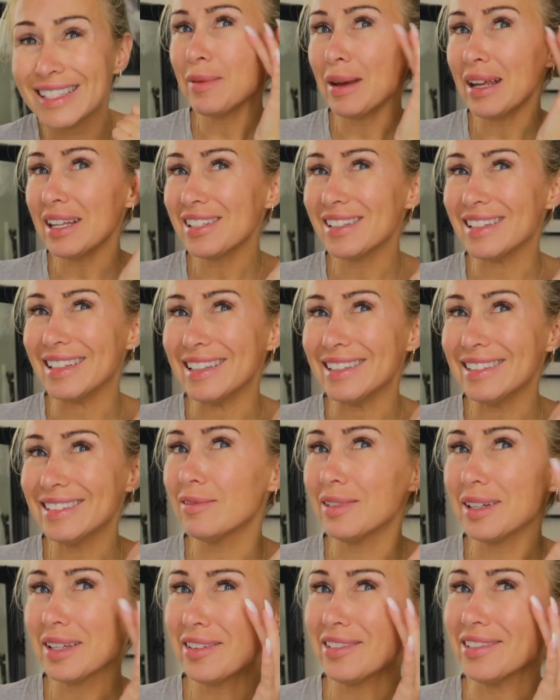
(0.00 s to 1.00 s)
And actually,
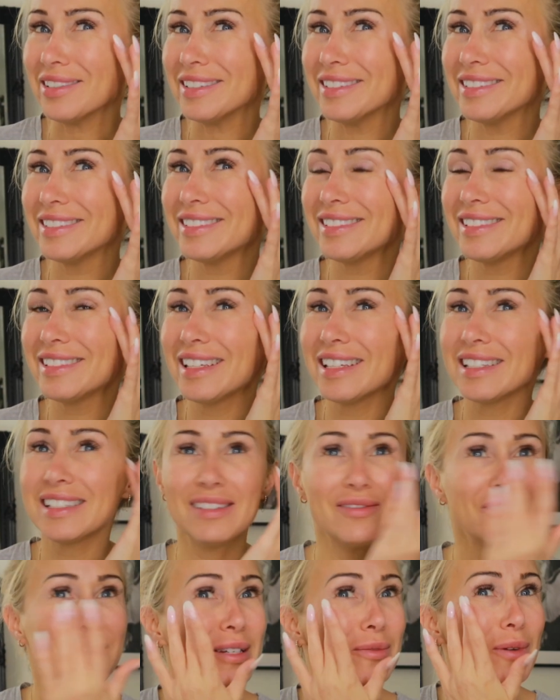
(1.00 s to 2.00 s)
oh my god, it's kicked
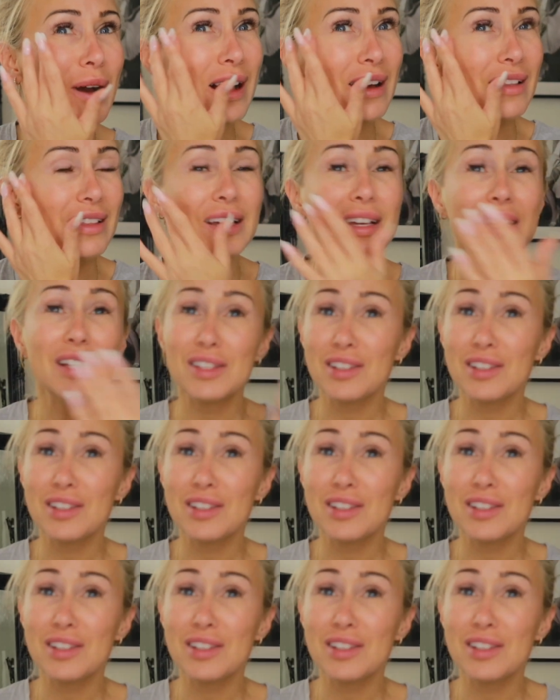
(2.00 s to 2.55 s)
in really well.